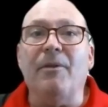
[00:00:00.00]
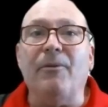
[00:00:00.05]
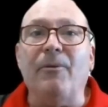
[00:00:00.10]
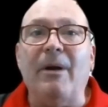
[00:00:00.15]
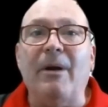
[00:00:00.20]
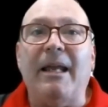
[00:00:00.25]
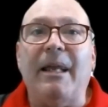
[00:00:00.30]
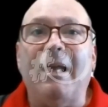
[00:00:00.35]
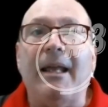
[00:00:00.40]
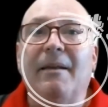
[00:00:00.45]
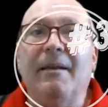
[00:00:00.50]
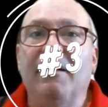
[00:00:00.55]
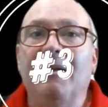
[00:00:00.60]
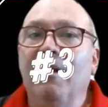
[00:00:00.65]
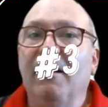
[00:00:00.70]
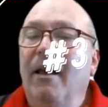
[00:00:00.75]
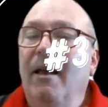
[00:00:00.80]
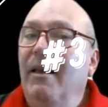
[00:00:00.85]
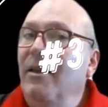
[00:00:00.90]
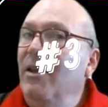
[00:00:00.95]
3,
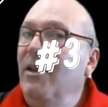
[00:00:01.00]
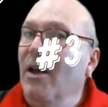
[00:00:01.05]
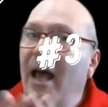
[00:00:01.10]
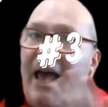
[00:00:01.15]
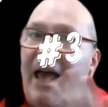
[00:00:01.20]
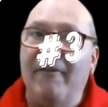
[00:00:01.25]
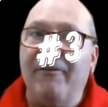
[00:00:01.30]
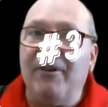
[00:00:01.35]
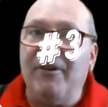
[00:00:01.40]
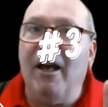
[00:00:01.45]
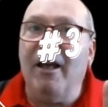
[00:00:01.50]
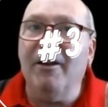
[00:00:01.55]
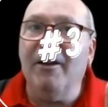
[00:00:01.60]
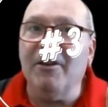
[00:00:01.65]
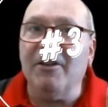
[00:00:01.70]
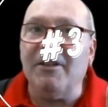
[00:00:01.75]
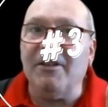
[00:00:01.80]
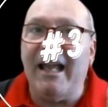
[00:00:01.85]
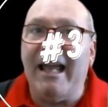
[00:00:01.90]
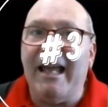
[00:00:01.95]
you have to
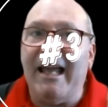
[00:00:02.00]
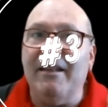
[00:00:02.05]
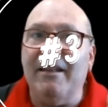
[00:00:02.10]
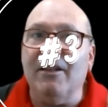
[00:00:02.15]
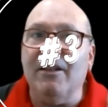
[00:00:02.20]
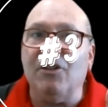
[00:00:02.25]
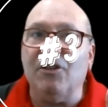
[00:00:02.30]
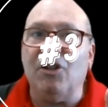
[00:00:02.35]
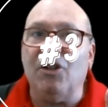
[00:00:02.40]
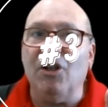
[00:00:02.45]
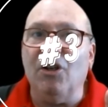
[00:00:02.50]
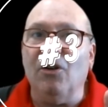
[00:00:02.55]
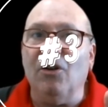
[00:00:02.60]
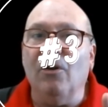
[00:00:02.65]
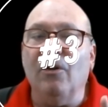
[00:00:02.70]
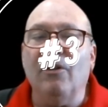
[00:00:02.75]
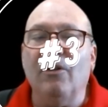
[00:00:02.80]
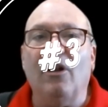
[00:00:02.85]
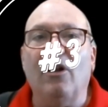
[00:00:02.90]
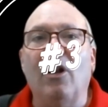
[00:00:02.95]
understand this
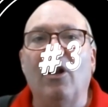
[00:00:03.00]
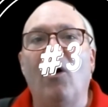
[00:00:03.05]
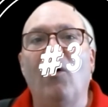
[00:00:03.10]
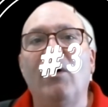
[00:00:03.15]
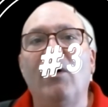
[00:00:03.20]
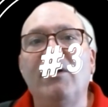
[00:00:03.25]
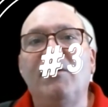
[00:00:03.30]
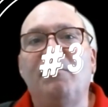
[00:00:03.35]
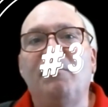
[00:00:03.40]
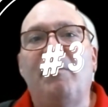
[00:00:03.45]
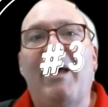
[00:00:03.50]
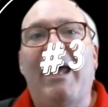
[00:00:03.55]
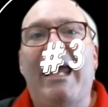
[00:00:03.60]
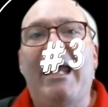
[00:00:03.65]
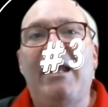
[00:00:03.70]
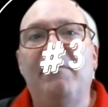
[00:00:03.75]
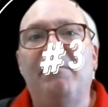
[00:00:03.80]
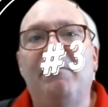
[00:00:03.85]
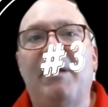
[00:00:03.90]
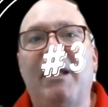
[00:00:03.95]
too. The lowest
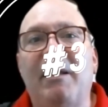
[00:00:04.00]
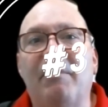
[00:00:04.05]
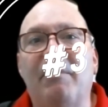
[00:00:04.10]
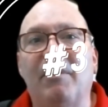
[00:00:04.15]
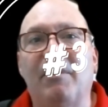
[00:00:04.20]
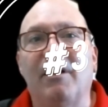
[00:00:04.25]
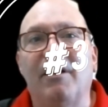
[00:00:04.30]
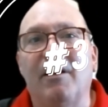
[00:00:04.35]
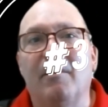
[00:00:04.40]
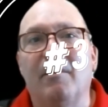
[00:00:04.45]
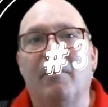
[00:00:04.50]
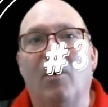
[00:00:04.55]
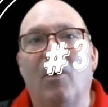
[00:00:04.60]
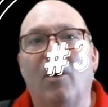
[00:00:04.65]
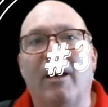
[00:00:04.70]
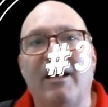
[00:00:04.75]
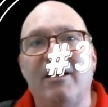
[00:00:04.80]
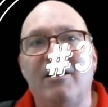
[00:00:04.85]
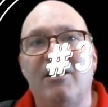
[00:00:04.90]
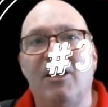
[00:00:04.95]
paid people in the
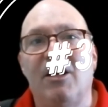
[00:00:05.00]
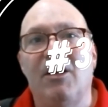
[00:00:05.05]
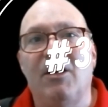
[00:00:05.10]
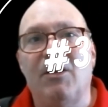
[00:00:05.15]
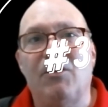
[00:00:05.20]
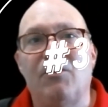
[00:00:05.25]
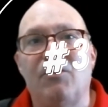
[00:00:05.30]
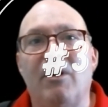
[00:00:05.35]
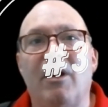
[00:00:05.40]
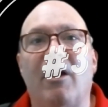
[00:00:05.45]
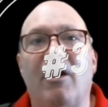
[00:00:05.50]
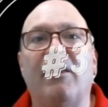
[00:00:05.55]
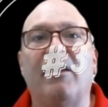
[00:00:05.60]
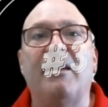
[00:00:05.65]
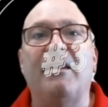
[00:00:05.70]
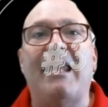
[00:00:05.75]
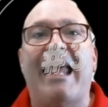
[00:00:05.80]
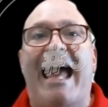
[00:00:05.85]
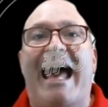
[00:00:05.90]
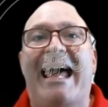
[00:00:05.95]
mortgage industry are the
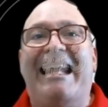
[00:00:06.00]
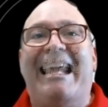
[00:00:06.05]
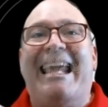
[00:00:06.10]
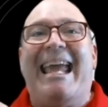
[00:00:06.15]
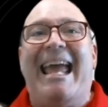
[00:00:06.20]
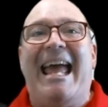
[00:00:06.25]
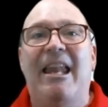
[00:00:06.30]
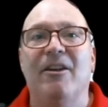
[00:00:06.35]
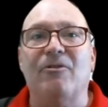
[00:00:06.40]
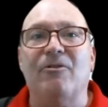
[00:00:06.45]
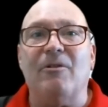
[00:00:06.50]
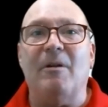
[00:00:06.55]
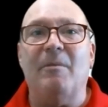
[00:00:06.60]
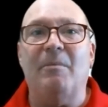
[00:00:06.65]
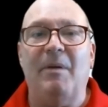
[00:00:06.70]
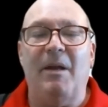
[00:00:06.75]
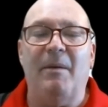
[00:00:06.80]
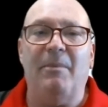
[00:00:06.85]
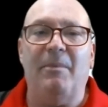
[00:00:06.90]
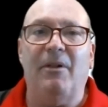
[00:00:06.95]
data entry
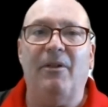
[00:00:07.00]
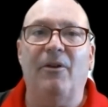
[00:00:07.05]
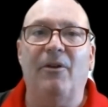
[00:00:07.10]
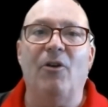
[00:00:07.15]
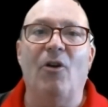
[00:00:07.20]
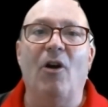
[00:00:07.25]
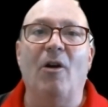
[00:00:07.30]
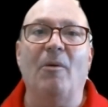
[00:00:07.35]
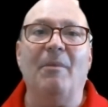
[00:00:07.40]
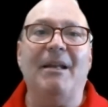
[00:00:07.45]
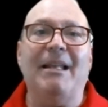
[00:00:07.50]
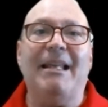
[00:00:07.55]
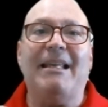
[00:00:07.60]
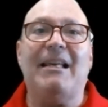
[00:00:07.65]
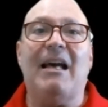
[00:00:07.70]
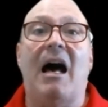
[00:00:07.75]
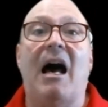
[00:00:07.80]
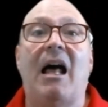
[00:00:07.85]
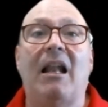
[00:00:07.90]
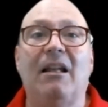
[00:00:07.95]
people. They're normally
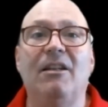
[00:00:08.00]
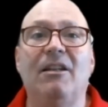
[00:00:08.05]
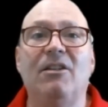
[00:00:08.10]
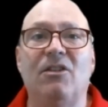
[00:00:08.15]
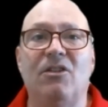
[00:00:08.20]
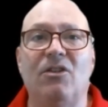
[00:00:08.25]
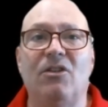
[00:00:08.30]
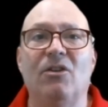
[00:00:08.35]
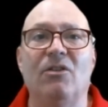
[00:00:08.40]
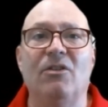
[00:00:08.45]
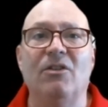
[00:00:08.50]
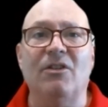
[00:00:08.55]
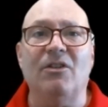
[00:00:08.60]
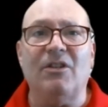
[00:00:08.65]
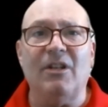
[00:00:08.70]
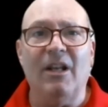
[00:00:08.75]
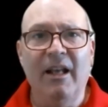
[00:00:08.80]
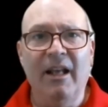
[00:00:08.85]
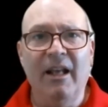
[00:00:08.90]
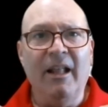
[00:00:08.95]
college
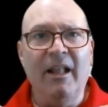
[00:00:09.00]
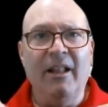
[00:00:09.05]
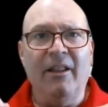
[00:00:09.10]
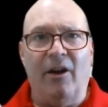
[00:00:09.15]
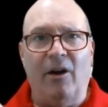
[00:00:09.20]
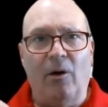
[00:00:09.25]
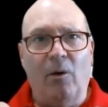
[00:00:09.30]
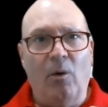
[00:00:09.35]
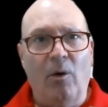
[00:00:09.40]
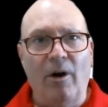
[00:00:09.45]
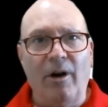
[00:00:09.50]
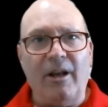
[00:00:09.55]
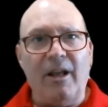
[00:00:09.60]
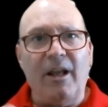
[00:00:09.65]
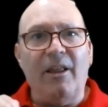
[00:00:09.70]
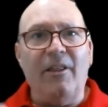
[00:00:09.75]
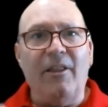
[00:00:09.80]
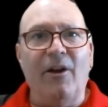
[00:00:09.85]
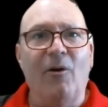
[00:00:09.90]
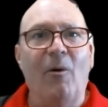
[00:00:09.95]
students that are
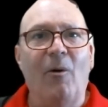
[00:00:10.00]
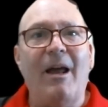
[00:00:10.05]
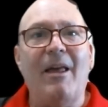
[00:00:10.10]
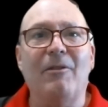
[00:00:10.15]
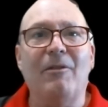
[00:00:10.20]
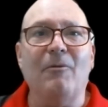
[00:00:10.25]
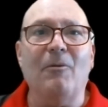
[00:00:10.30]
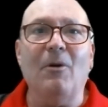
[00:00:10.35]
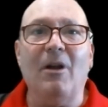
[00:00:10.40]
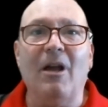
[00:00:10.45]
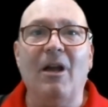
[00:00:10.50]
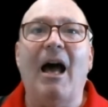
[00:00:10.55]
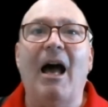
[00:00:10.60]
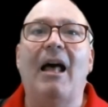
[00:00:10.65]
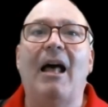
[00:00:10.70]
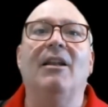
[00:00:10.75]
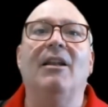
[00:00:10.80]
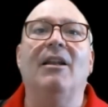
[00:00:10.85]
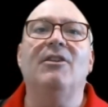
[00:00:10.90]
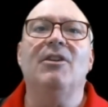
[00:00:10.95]
working their way through
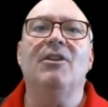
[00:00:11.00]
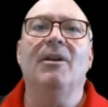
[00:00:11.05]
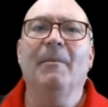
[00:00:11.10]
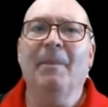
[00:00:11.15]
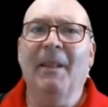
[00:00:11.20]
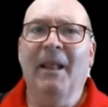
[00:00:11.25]
college,